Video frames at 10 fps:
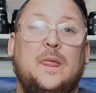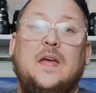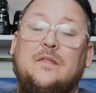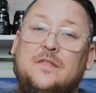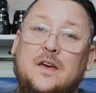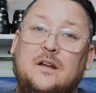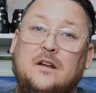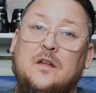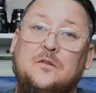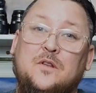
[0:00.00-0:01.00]
And then
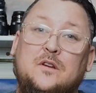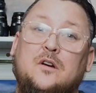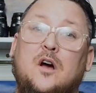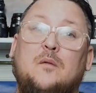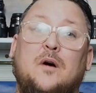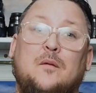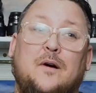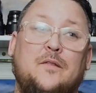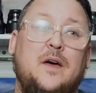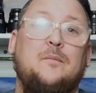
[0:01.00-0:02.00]
another thing to talk
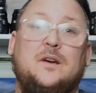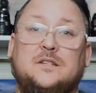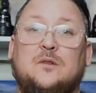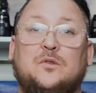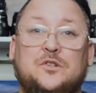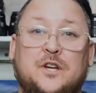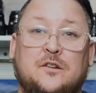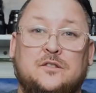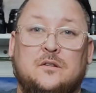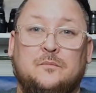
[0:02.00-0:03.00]
about that, because I will
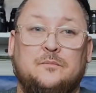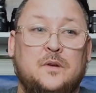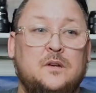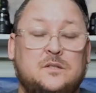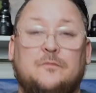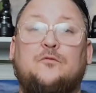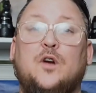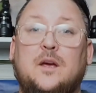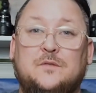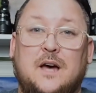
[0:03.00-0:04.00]
share some
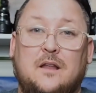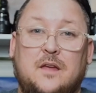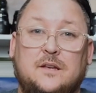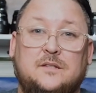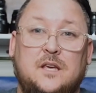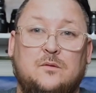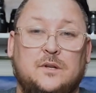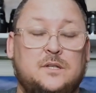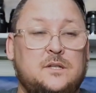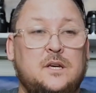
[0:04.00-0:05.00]
frames out of that
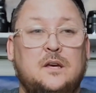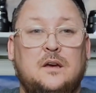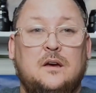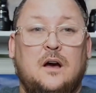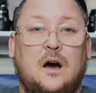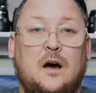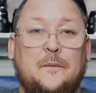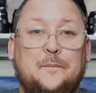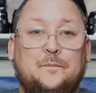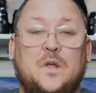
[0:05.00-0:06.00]
sequence.
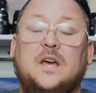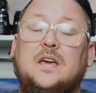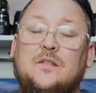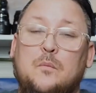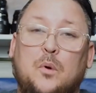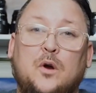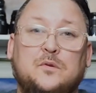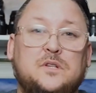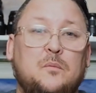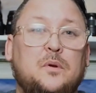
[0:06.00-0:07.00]
Again, the bird
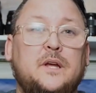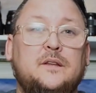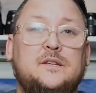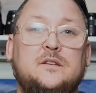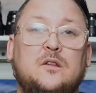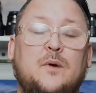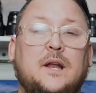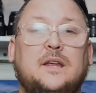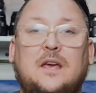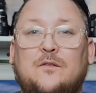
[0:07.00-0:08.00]
was completely
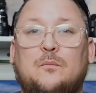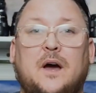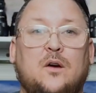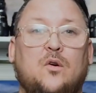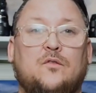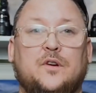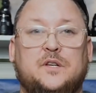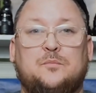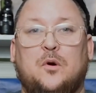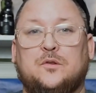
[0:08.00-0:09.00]
silhouetted, even by
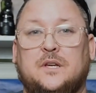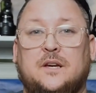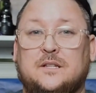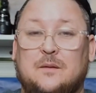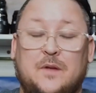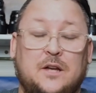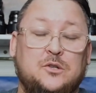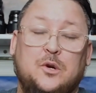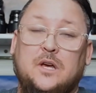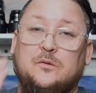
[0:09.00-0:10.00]
overexposing, because I'm not
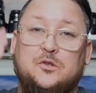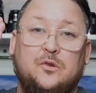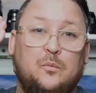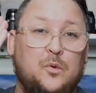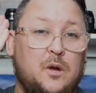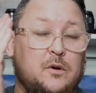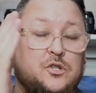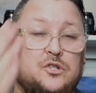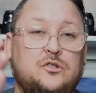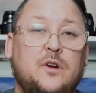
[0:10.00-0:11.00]
joking, I was shooting pretty
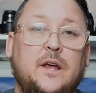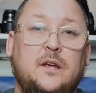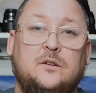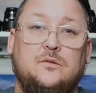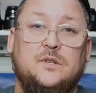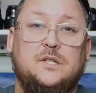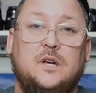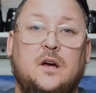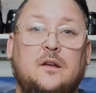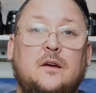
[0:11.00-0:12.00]
much straight into the
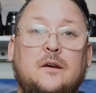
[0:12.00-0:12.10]
sun.